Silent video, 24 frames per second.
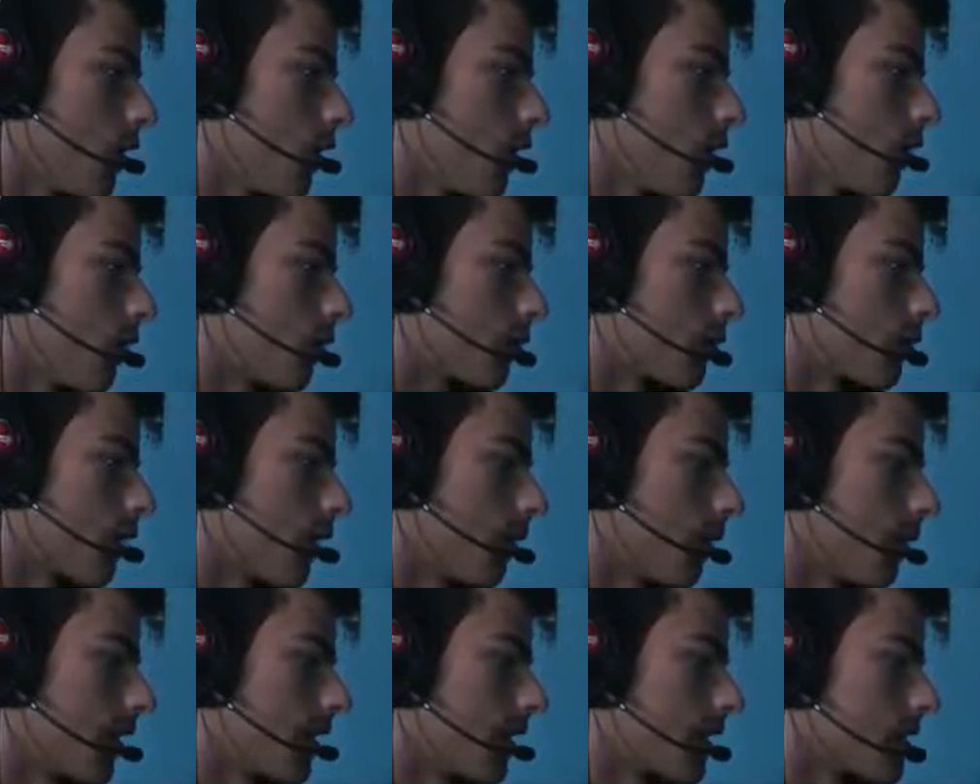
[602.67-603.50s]
Oh,
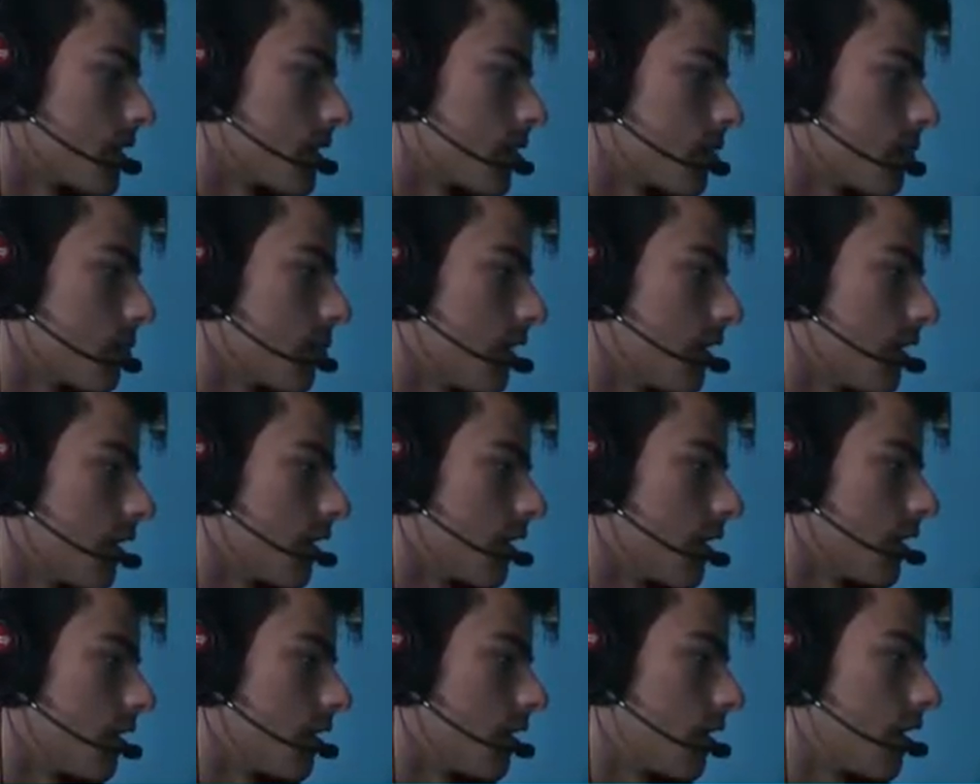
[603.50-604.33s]
probably because I was building
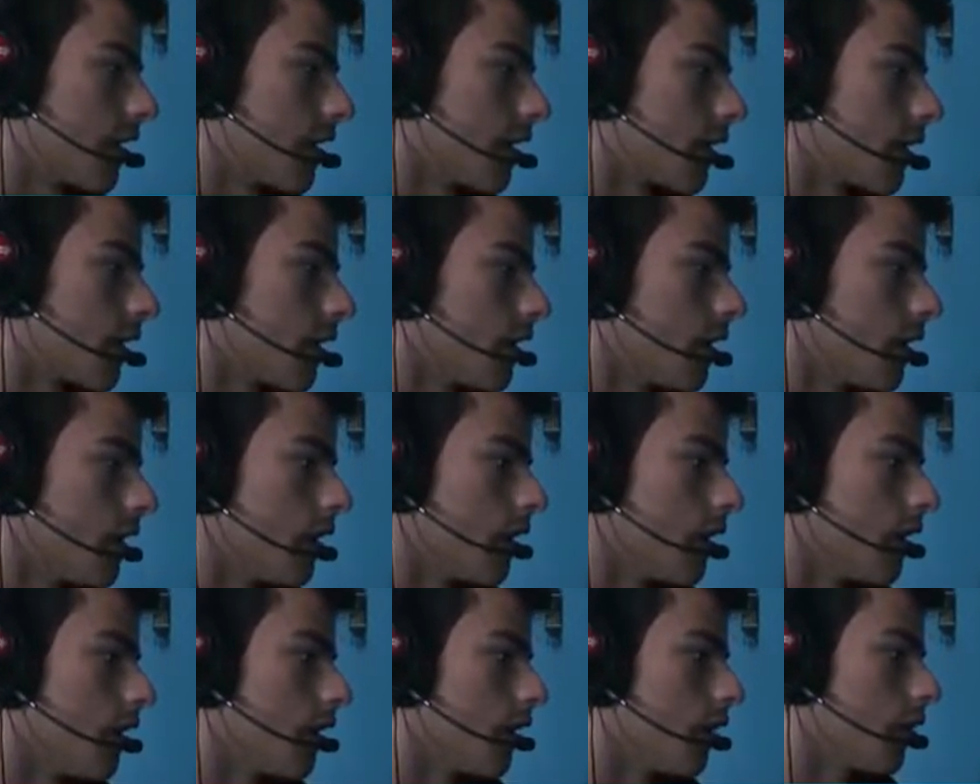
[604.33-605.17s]
the thing.
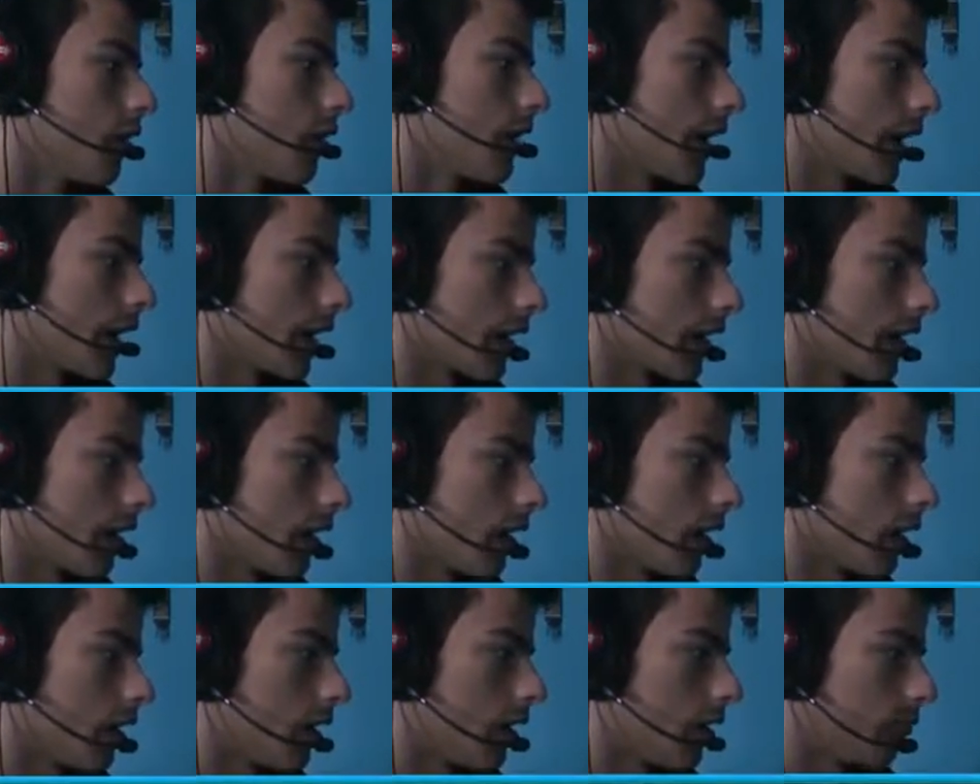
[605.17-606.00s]
Okay,
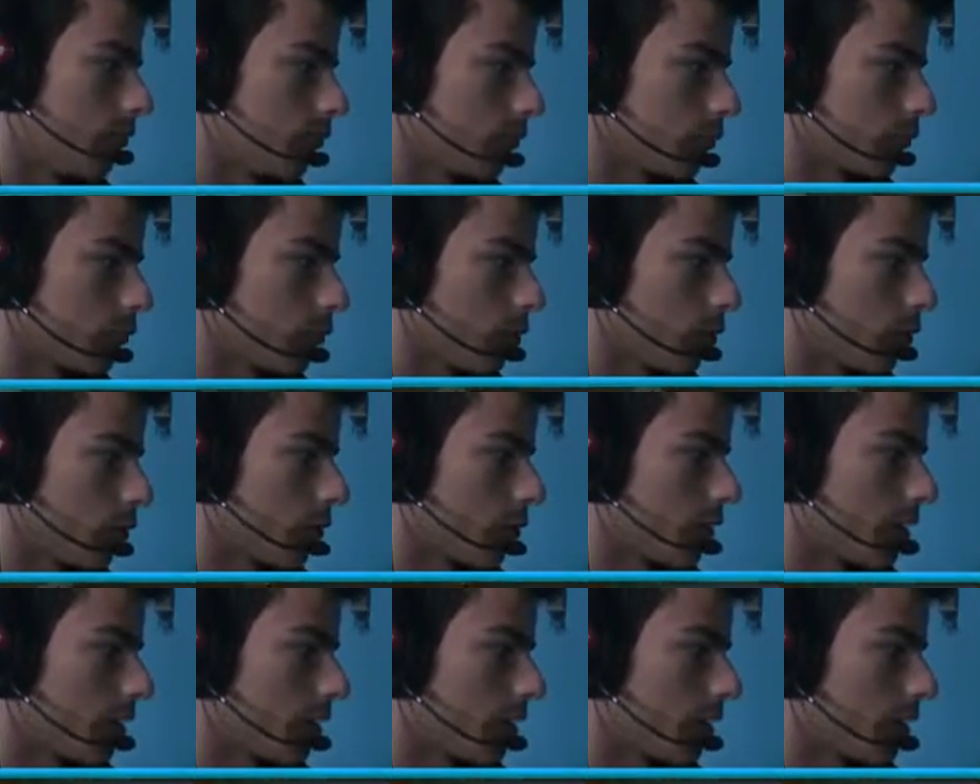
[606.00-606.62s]
um, well, we'll